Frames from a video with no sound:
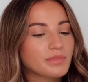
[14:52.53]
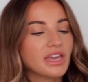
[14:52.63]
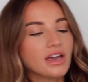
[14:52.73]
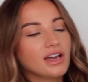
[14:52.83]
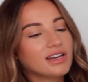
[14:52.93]
But
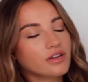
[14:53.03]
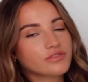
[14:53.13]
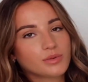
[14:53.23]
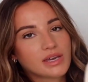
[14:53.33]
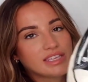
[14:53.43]
yeah, I love
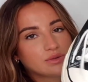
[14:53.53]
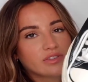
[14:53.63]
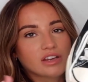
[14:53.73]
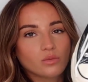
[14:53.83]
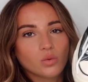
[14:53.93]
to wear these with
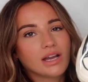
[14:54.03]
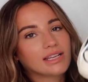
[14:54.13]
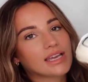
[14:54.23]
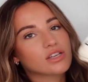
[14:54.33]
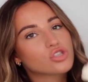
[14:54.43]
like a wide
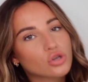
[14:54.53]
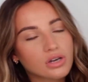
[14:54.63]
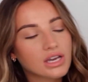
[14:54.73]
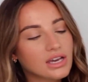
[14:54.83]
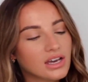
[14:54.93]
leg
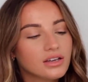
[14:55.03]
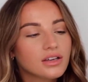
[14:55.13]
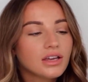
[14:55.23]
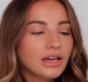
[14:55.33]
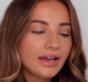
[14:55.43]
jogger,
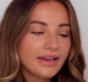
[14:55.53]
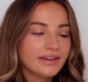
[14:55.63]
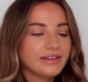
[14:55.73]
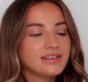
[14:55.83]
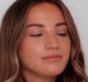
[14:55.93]

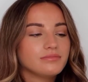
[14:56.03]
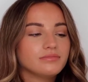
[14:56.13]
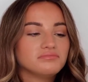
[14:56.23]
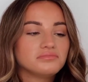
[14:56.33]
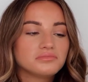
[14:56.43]

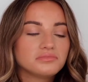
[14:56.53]
maybe